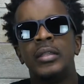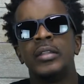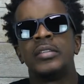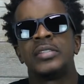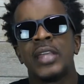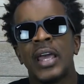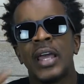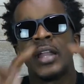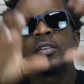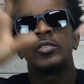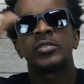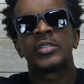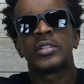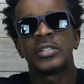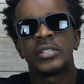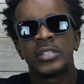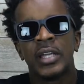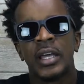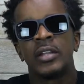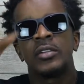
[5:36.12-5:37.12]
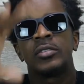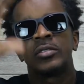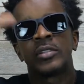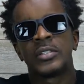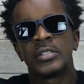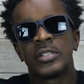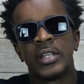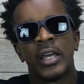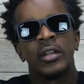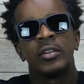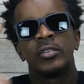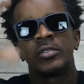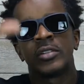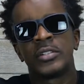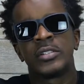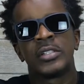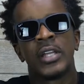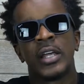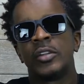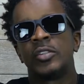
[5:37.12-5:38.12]
standards are the standards are the standards are
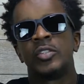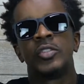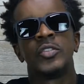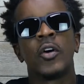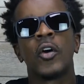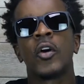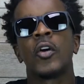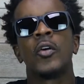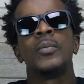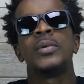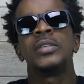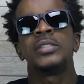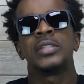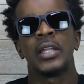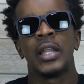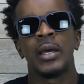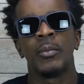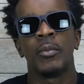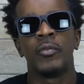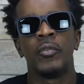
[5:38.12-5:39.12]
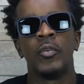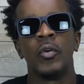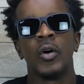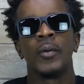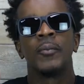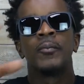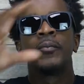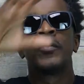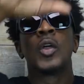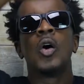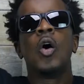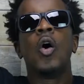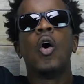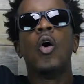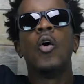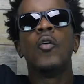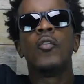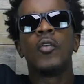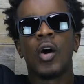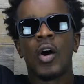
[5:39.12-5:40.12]
the standards. You heard me say that before.
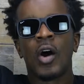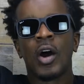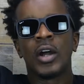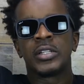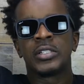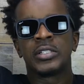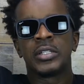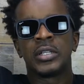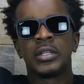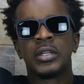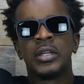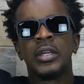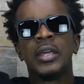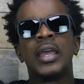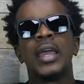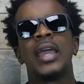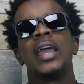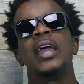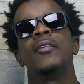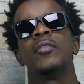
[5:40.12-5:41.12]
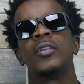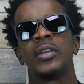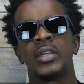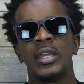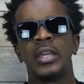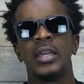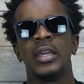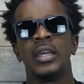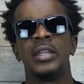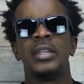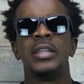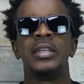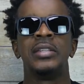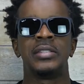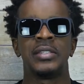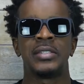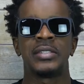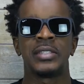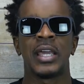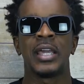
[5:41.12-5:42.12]
Overarching, every kid needs
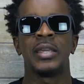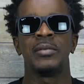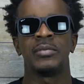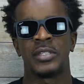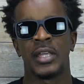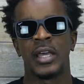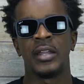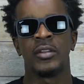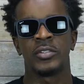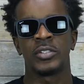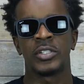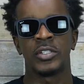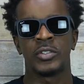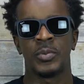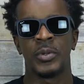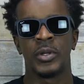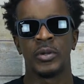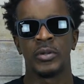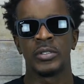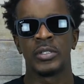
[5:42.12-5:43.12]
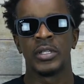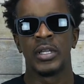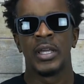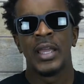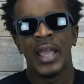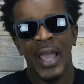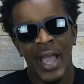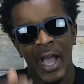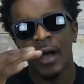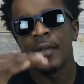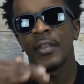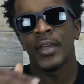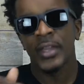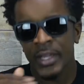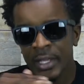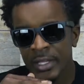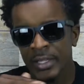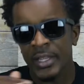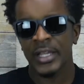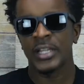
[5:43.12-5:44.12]
the same standards experience. How they
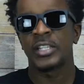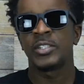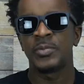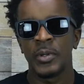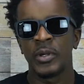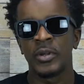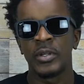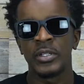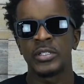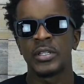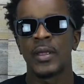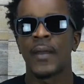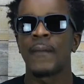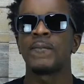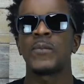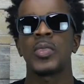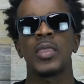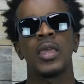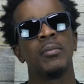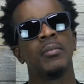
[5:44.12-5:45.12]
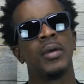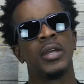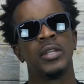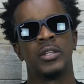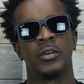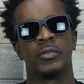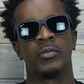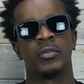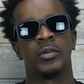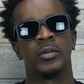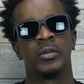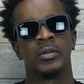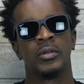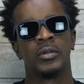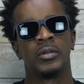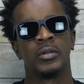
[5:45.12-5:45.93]
get that experience, it may differ.